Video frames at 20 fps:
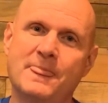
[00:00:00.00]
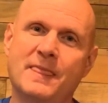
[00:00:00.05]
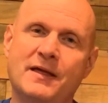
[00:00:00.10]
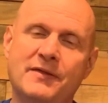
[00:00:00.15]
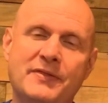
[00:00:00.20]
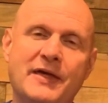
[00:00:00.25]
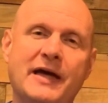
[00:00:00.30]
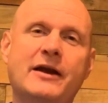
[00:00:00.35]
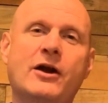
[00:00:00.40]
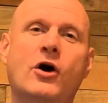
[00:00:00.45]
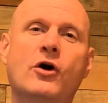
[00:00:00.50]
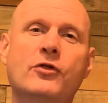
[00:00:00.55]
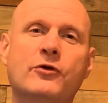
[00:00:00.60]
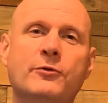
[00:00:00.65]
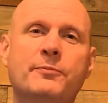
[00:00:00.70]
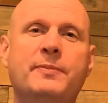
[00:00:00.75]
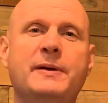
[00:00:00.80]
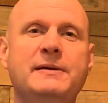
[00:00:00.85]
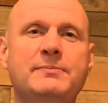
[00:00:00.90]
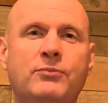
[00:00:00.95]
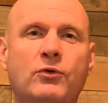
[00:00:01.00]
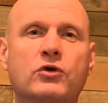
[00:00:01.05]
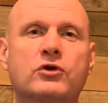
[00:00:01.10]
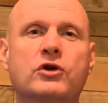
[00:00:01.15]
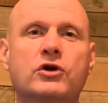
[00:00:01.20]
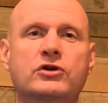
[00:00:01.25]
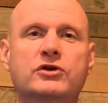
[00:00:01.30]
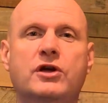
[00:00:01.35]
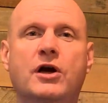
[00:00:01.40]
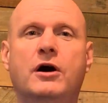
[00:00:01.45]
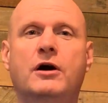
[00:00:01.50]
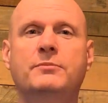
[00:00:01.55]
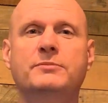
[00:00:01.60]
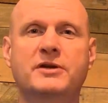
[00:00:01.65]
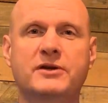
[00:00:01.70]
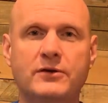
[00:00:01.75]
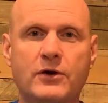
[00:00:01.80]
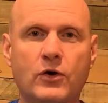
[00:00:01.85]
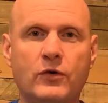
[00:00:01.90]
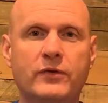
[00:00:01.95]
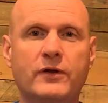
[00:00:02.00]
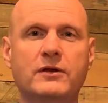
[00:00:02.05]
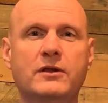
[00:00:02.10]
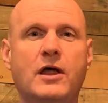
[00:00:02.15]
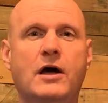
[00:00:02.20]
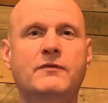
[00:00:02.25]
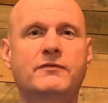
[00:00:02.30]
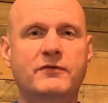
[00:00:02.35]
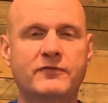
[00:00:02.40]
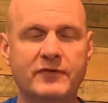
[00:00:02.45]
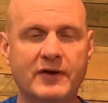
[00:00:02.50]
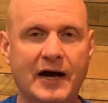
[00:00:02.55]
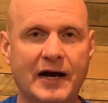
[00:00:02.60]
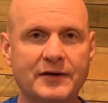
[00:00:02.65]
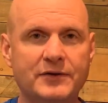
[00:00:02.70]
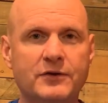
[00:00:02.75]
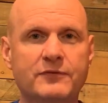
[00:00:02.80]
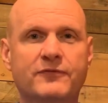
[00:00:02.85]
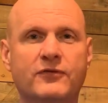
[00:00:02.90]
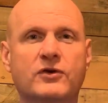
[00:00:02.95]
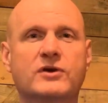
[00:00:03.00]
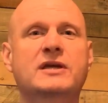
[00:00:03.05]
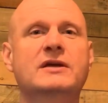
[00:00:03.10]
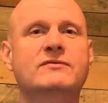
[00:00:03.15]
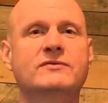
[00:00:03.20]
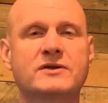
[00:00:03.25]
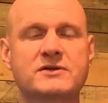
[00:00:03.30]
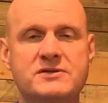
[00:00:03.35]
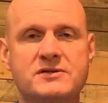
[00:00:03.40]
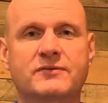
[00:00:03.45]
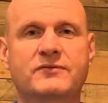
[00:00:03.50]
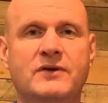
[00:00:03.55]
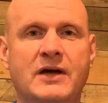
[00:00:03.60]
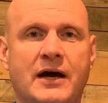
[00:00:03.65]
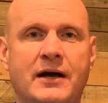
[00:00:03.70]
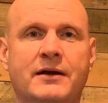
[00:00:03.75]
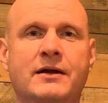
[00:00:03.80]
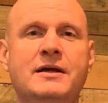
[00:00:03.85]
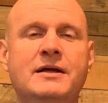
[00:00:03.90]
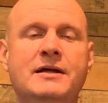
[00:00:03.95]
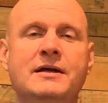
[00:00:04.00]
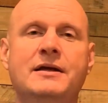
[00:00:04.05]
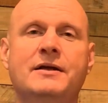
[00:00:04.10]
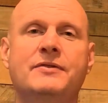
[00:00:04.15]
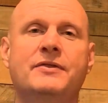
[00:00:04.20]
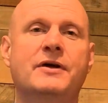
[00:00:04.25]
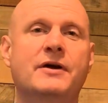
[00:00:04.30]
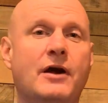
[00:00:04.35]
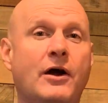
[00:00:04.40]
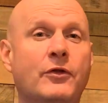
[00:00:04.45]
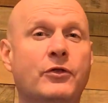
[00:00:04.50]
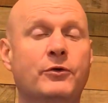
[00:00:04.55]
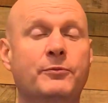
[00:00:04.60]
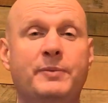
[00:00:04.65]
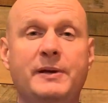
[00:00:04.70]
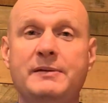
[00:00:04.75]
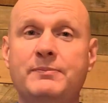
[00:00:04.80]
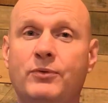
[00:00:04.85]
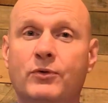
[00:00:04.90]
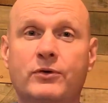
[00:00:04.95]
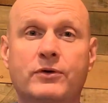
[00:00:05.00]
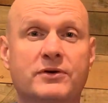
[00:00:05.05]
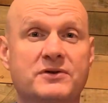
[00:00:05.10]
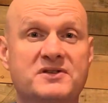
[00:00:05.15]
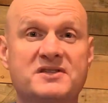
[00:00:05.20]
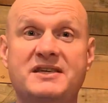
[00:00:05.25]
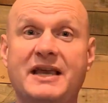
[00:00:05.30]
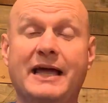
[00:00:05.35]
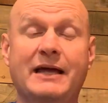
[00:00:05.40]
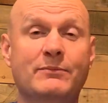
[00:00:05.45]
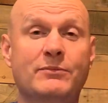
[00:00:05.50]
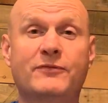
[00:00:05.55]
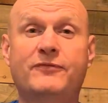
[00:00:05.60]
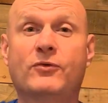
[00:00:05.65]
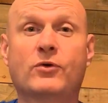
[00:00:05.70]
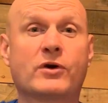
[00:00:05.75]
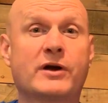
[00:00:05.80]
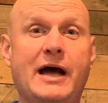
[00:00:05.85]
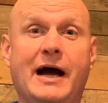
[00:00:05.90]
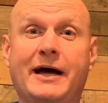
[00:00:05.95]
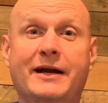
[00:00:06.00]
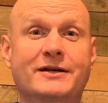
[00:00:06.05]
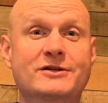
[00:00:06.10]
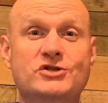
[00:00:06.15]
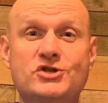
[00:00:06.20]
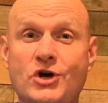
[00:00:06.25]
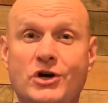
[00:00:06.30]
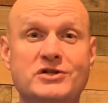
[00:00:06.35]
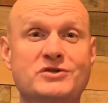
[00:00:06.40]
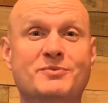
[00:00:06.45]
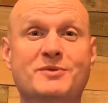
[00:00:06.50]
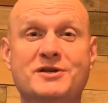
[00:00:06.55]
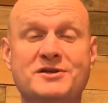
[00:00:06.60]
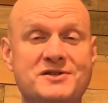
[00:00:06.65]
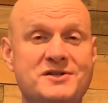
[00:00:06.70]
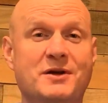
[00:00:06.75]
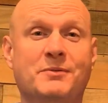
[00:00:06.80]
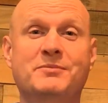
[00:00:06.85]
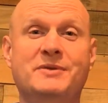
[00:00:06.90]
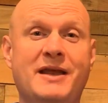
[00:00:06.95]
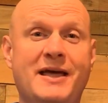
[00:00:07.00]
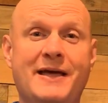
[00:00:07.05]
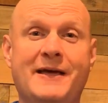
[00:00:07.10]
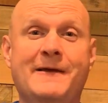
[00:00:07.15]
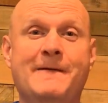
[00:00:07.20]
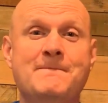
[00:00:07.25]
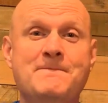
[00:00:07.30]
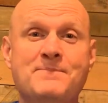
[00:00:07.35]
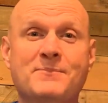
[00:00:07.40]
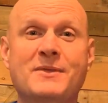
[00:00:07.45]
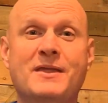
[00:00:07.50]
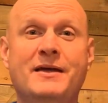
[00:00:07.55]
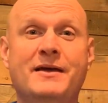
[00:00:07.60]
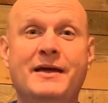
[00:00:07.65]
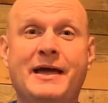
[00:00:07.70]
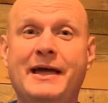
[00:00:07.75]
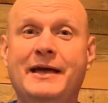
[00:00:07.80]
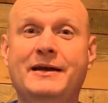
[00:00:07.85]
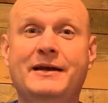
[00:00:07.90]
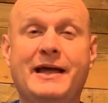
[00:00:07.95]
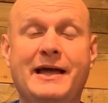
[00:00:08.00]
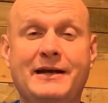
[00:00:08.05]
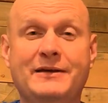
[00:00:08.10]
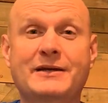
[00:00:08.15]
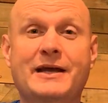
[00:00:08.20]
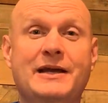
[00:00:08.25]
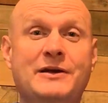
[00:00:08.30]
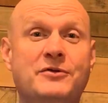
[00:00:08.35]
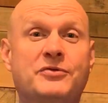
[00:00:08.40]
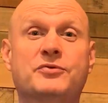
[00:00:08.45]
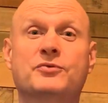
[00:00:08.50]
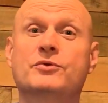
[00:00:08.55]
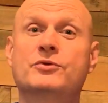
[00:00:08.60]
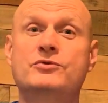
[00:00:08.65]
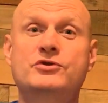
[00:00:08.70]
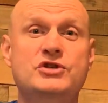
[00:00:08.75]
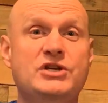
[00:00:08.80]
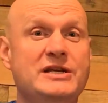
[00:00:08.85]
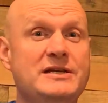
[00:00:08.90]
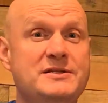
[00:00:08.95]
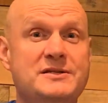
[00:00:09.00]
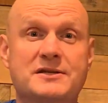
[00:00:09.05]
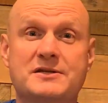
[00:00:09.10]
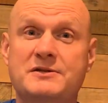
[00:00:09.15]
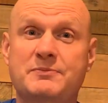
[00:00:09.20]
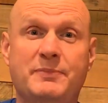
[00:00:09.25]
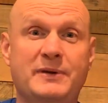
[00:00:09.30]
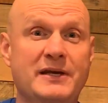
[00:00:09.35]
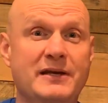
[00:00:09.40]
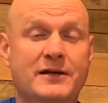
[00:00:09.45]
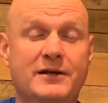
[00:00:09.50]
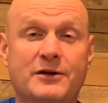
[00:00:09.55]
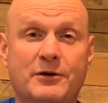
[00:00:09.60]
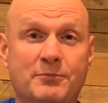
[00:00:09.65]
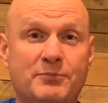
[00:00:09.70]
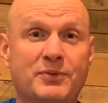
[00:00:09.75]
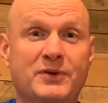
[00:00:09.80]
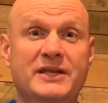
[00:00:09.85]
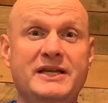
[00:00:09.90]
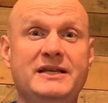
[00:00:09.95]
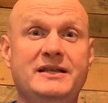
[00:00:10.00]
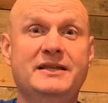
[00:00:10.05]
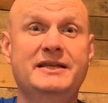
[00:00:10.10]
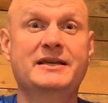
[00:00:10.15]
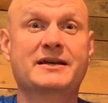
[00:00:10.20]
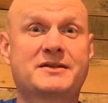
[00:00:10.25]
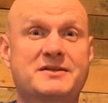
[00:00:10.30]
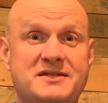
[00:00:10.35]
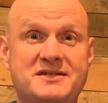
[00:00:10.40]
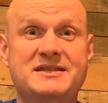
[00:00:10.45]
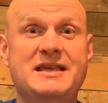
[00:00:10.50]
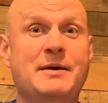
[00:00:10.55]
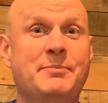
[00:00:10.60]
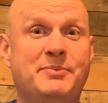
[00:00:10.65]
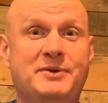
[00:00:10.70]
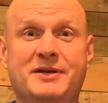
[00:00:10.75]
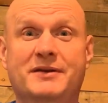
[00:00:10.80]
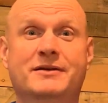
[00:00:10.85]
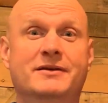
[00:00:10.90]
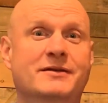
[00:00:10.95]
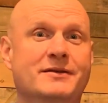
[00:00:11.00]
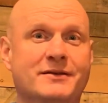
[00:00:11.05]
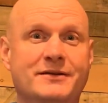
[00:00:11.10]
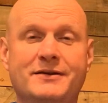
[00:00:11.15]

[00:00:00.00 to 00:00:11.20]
that other people could come to know the love of God, the forgiveness of God, that other people could stand before God in judgment someday and through Jesus be completely accepted